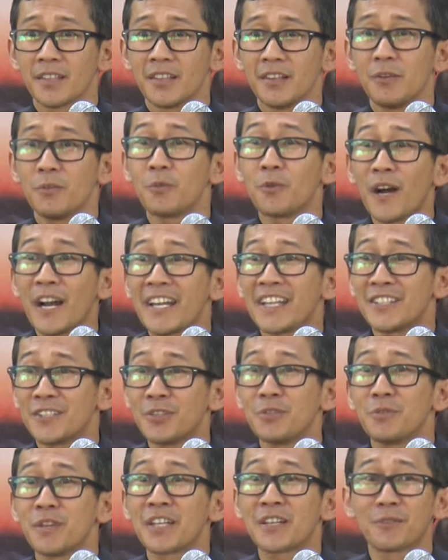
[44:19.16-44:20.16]
Why
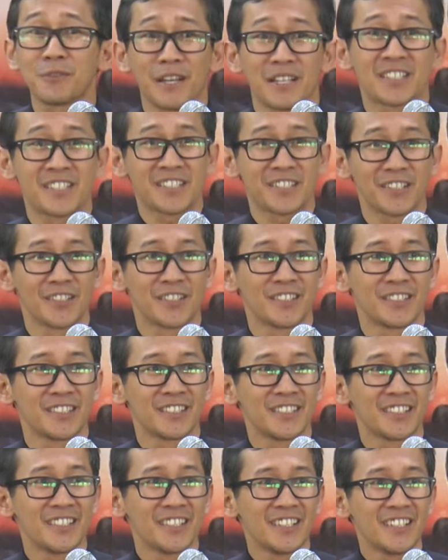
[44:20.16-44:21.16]
do we question?
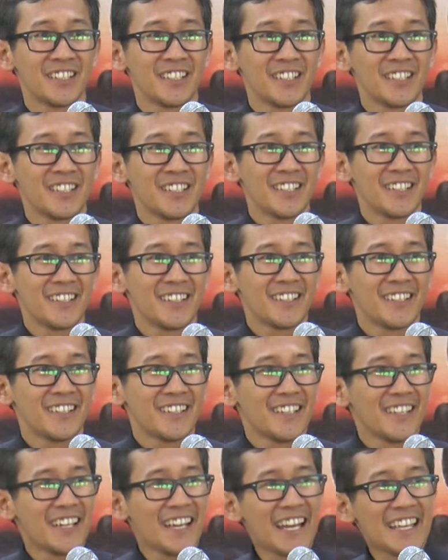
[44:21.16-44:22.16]

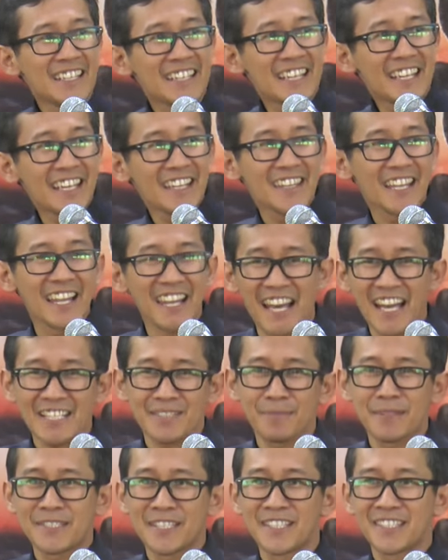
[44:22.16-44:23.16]
And in the
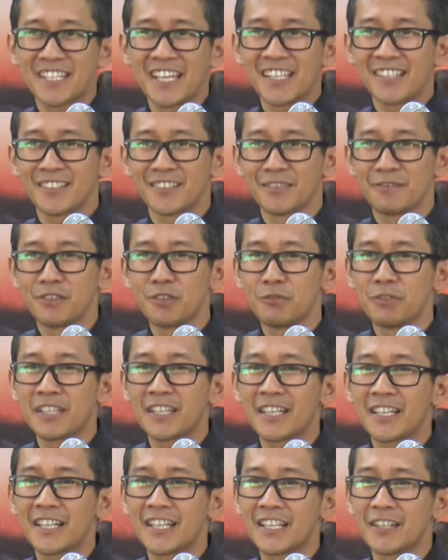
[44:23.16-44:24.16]
last presentation of Louis
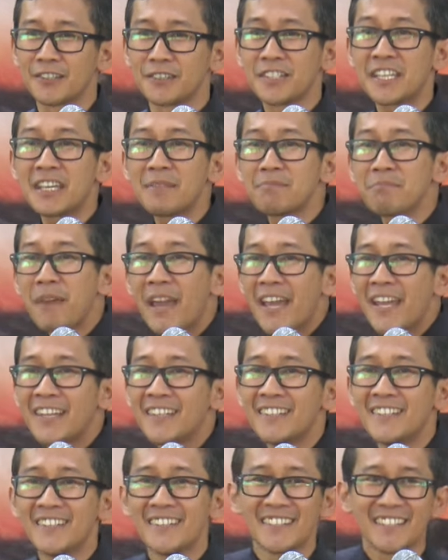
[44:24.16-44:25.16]
Giglio, he
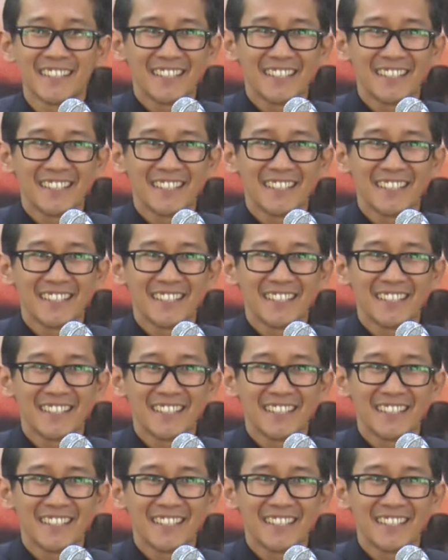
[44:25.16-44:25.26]
made